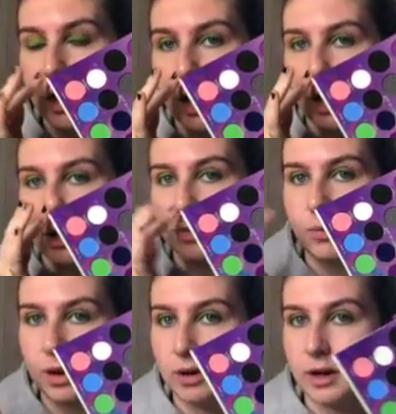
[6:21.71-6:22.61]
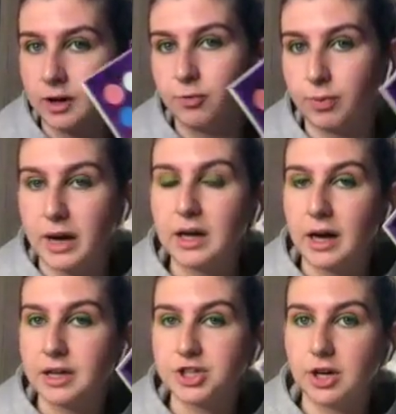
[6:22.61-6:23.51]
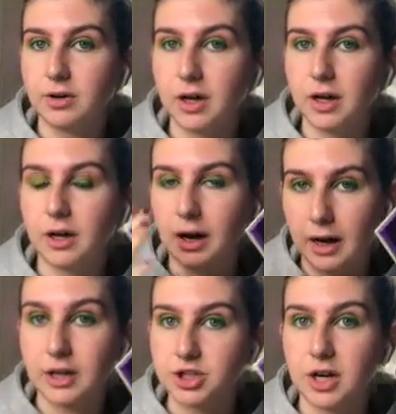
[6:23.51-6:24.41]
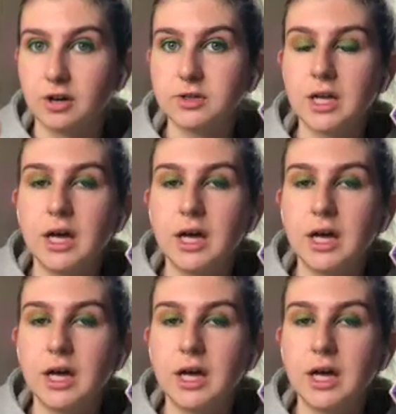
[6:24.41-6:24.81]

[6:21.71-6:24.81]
I don't wear a lot of bright eyeshadows,